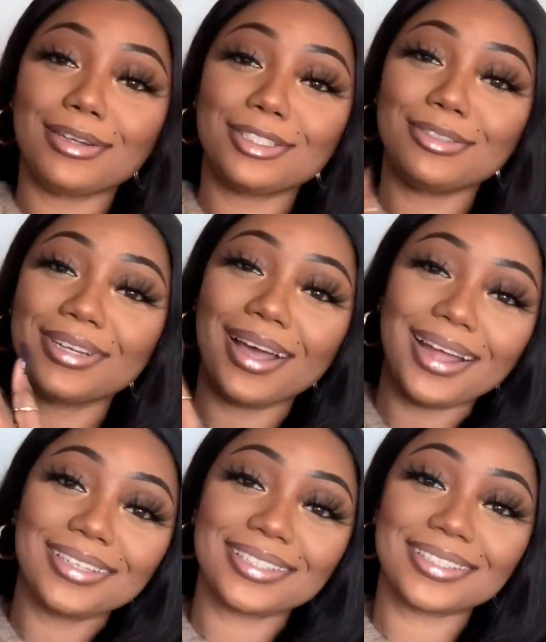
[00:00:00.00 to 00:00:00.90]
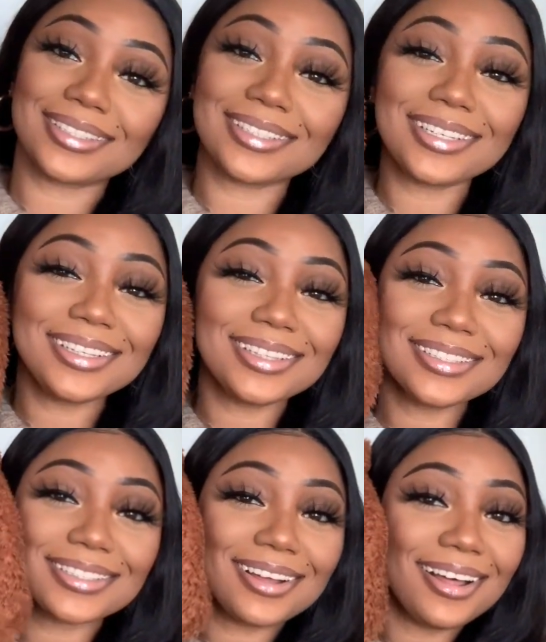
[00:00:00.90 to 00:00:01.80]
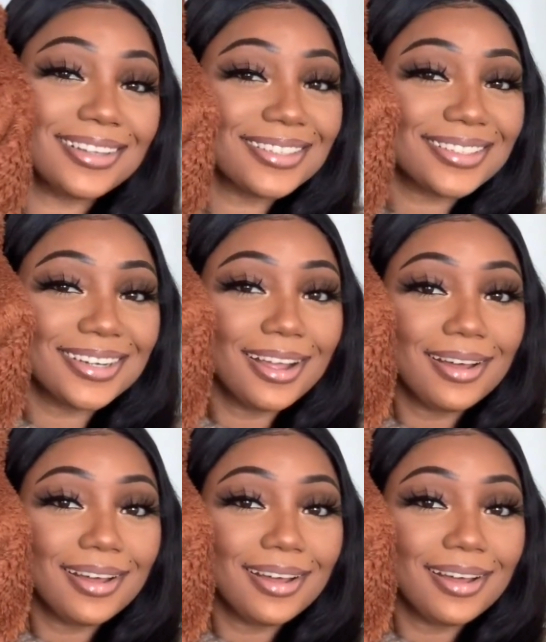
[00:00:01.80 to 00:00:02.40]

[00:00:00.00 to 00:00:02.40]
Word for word: Do you guys see this color?